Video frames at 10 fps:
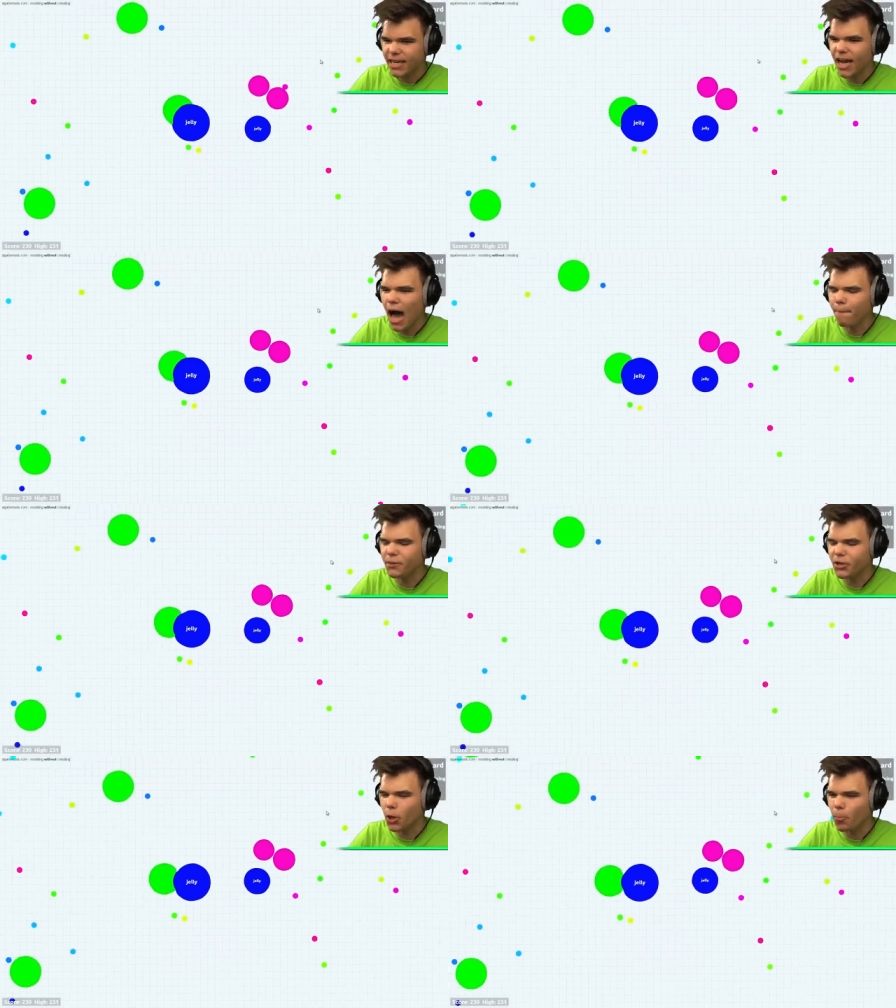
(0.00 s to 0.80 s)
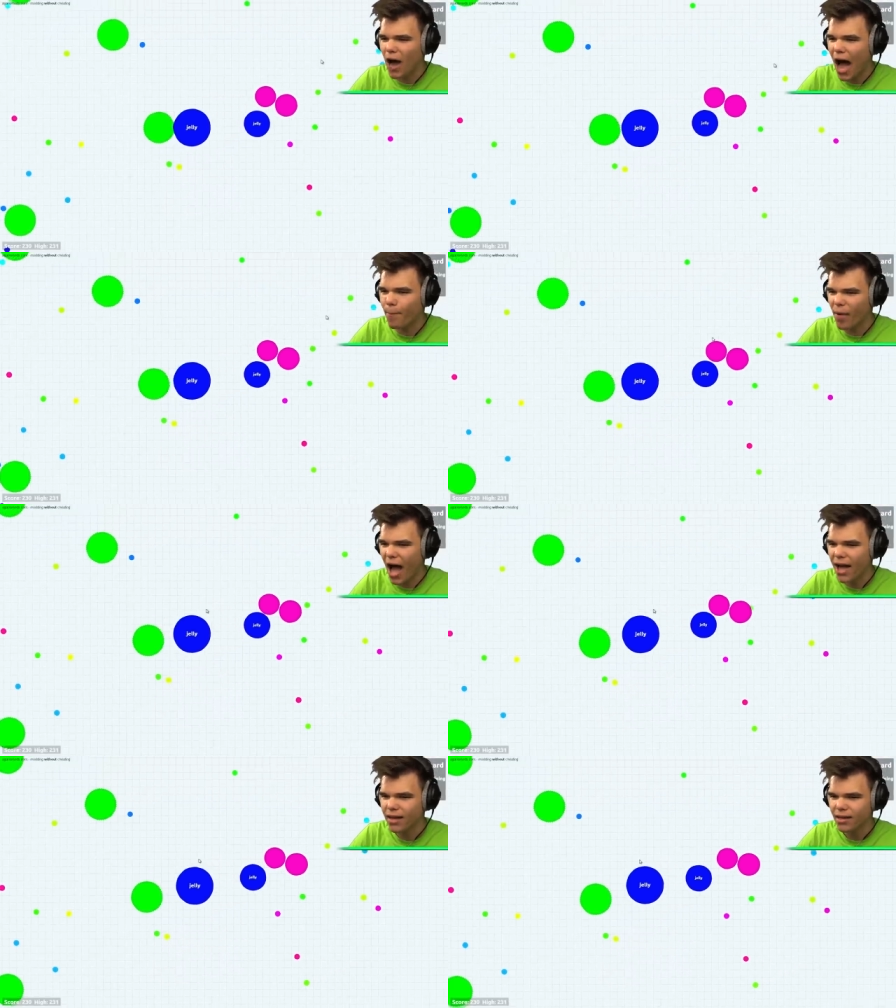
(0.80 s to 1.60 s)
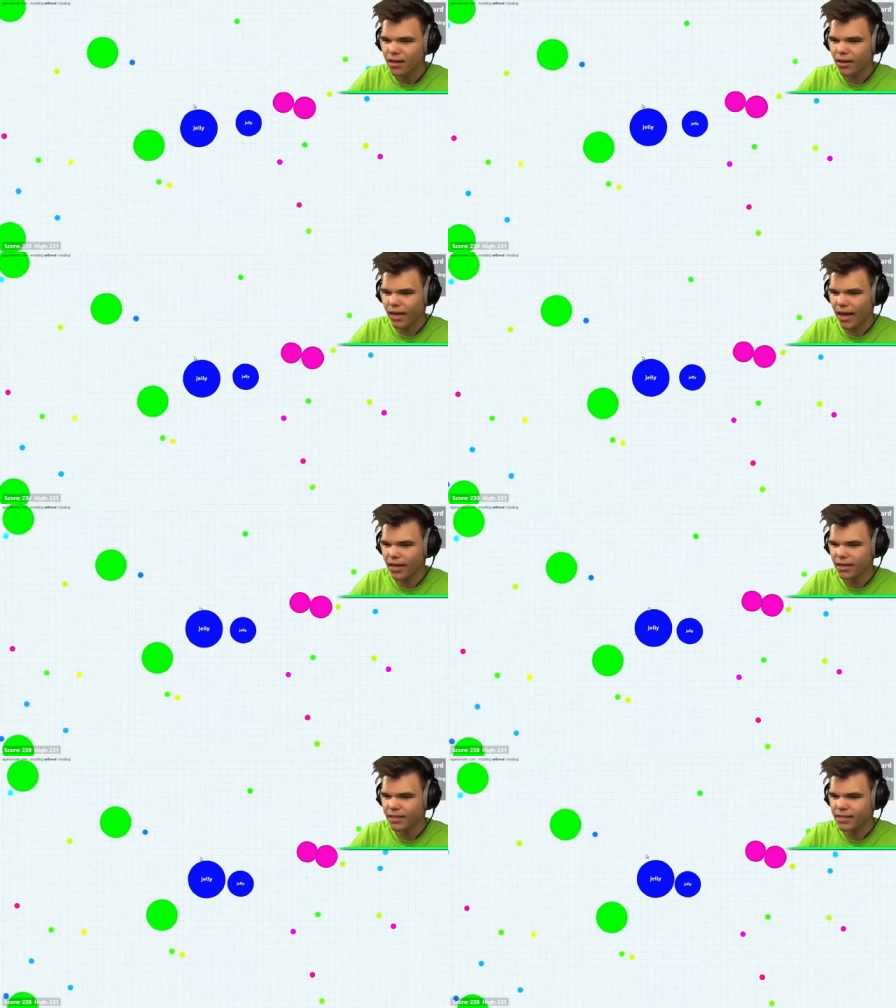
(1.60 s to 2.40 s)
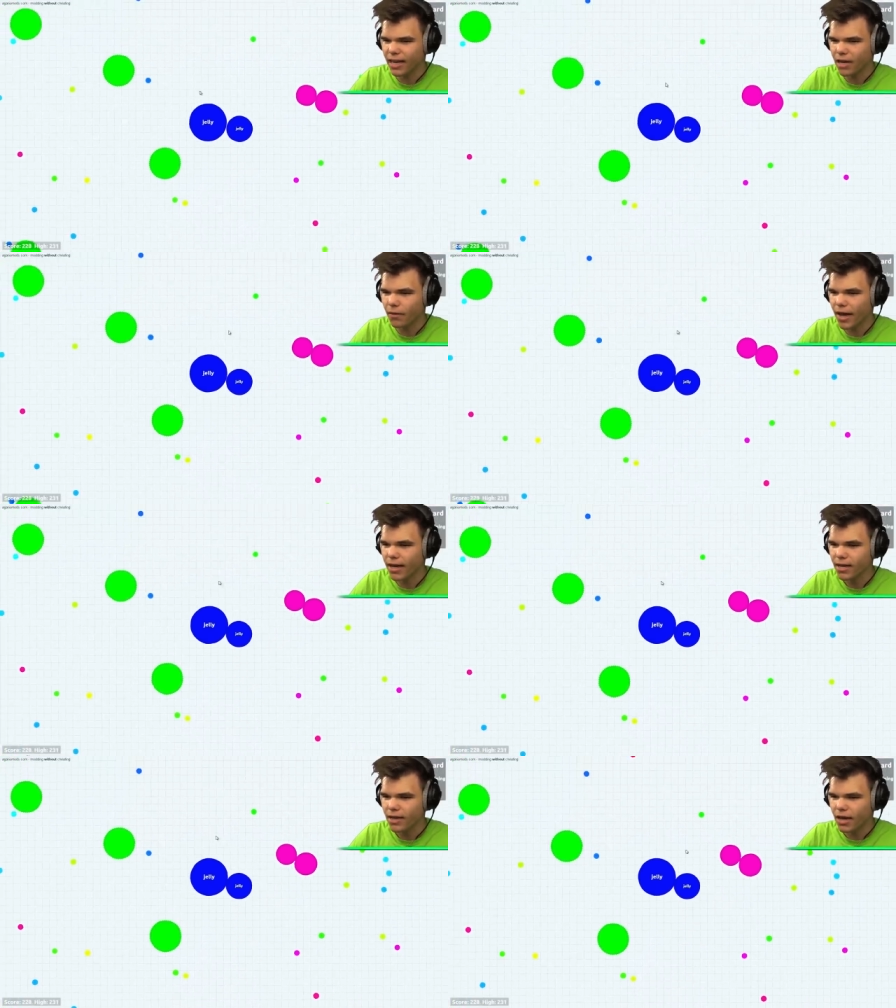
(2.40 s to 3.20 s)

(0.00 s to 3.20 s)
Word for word: Come to Papa! Okay, he's getting away.